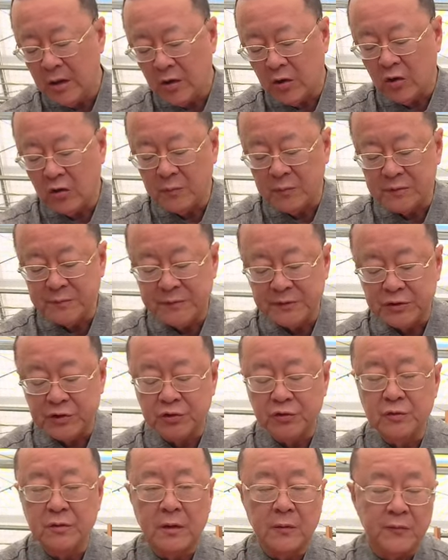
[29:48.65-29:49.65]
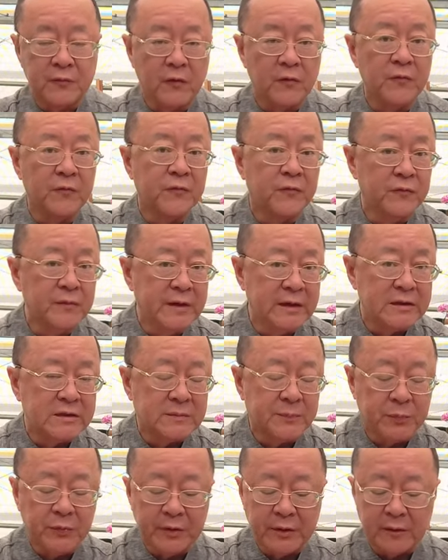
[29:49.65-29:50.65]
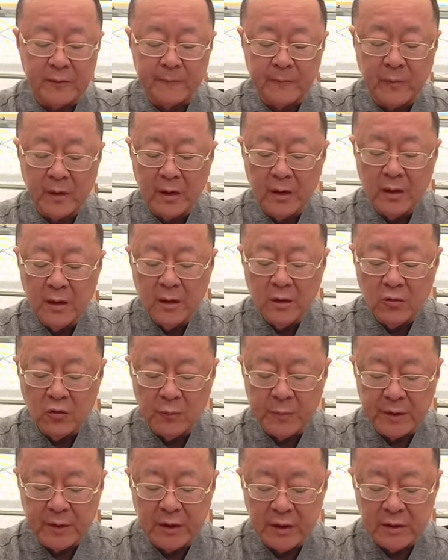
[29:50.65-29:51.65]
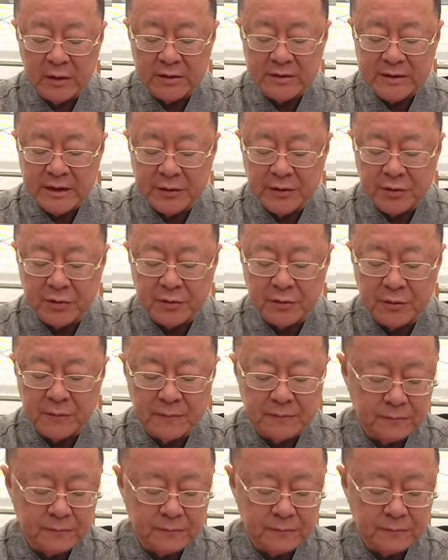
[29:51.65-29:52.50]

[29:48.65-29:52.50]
almost matured up for next spring, will be in the center.